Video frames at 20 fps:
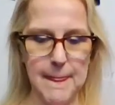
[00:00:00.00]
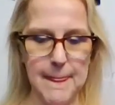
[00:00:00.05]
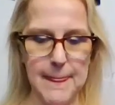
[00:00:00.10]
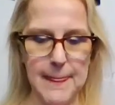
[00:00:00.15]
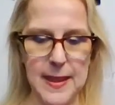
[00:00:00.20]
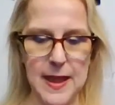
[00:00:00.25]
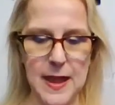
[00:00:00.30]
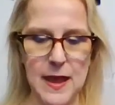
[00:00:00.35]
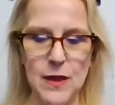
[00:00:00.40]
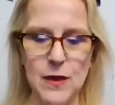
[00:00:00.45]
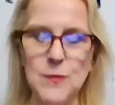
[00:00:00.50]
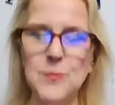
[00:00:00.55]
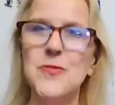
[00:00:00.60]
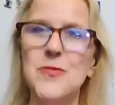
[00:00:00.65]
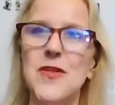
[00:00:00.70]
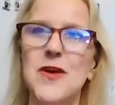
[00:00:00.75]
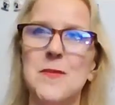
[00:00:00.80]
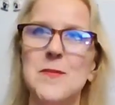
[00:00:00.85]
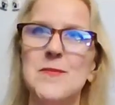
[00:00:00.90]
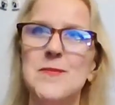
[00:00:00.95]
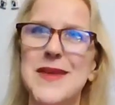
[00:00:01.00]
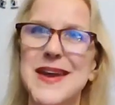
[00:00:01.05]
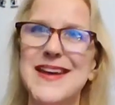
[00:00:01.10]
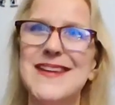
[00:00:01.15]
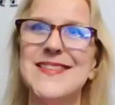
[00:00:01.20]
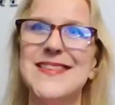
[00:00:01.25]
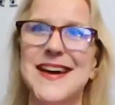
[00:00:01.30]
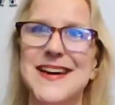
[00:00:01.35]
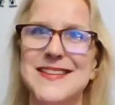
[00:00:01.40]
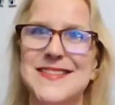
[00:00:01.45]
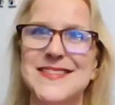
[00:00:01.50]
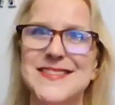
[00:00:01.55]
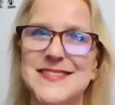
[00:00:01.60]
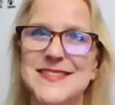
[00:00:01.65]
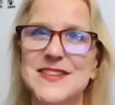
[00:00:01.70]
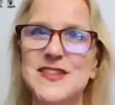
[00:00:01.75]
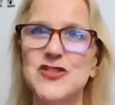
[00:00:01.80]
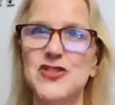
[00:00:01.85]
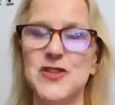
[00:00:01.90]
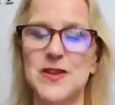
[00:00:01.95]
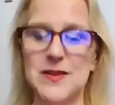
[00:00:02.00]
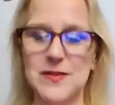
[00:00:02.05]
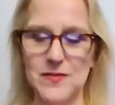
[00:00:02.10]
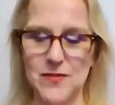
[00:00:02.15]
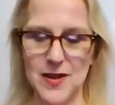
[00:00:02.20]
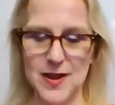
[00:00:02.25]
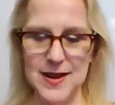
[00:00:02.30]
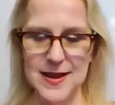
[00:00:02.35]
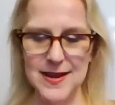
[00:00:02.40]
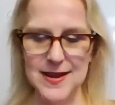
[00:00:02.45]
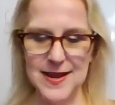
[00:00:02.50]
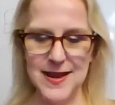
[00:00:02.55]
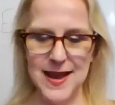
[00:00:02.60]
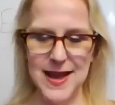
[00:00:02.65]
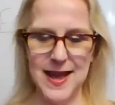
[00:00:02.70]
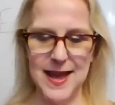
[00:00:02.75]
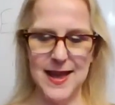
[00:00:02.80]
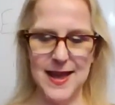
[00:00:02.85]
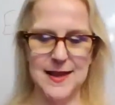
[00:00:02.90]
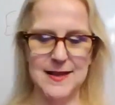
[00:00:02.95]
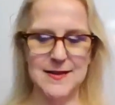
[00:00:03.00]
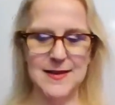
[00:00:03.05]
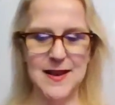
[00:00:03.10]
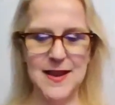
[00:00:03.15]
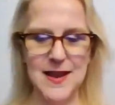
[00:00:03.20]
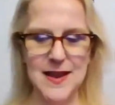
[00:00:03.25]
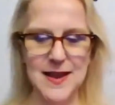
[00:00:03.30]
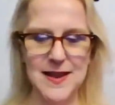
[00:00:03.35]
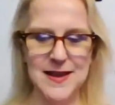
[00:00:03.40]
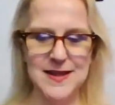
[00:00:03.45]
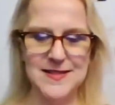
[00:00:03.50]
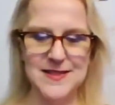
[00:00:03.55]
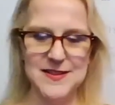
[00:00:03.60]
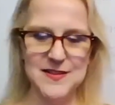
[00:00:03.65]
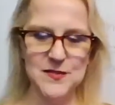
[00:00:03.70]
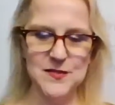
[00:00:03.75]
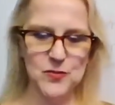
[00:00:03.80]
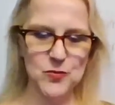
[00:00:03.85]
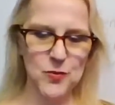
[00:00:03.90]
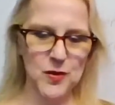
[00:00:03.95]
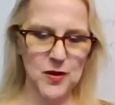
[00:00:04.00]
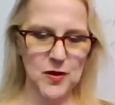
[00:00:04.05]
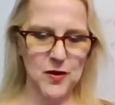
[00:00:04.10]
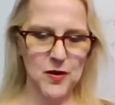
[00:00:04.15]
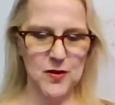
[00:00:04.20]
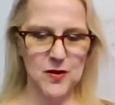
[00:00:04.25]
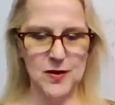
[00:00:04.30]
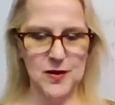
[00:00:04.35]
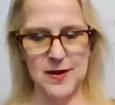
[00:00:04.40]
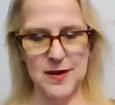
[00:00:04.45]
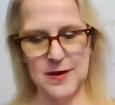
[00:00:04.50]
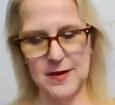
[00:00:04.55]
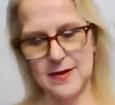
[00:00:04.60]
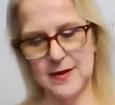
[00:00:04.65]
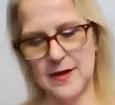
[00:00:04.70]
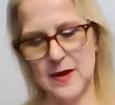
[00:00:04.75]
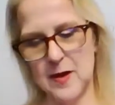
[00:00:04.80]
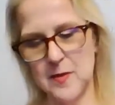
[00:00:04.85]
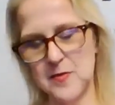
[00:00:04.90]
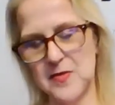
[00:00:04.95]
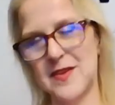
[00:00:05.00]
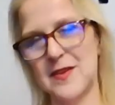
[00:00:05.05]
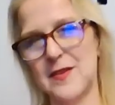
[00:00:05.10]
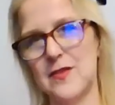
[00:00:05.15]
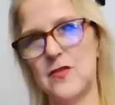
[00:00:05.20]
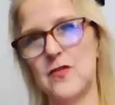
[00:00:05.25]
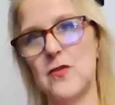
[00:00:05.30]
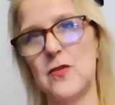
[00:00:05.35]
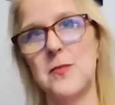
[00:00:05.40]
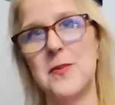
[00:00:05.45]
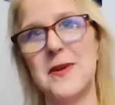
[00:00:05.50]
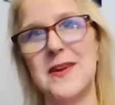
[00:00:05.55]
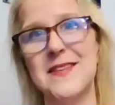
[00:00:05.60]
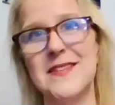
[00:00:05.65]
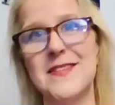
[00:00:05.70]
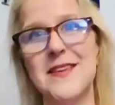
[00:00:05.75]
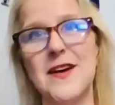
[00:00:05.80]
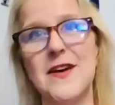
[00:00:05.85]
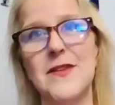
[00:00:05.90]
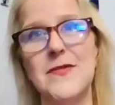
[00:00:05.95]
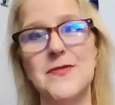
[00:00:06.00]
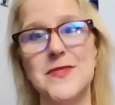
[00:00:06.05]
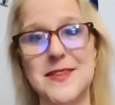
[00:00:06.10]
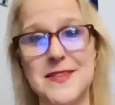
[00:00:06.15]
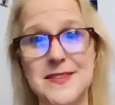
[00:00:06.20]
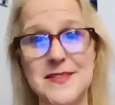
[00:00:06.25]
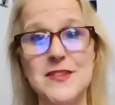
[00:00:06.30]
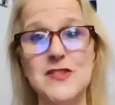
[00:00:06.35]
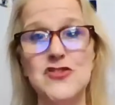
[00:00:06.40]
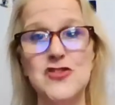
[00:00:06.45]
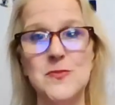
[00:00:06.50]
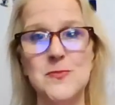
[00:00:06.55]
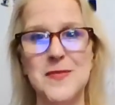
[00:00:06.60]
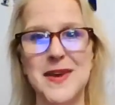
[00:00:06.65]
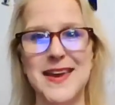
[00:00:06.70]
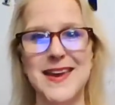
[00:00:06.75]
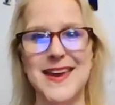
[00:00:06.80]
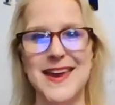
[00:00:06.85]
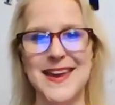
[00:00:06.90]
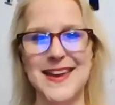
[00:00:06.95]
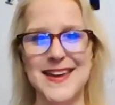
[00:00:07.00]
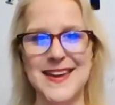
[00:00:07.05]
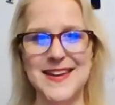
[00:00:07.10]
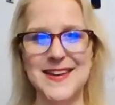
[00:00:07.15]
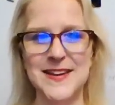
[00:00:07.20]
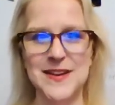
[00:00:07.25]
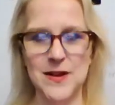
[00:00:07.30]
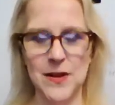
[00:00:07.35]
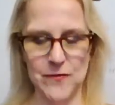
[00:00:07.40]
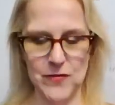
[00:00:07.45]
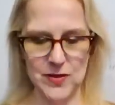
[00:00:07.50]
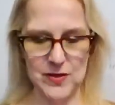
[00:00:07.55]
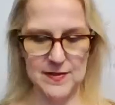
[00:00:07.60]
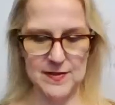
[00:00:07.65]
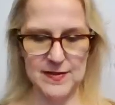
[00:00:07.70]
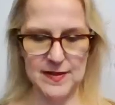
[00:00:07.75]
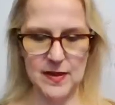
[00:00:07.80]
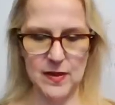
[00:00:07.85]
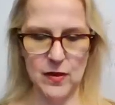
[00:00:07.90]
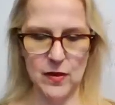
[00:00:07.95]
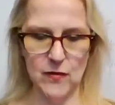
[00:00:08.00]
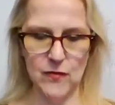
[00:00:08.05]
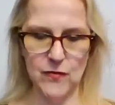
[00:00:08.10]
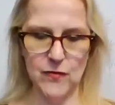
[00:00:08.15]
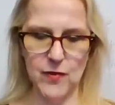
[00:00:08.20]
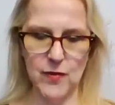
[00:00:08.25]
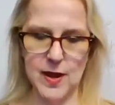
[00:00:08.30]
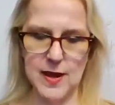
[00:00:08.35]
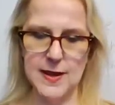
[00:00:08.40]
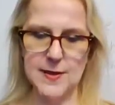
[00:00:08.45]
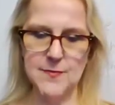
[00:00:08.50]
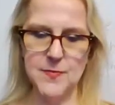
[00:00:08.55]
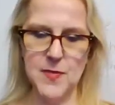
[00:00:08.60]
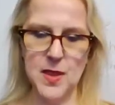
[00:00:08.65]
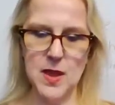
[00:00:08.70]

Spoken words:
help them make that decision, right? And this is where it comes into a piece of decision making in and of itself, right?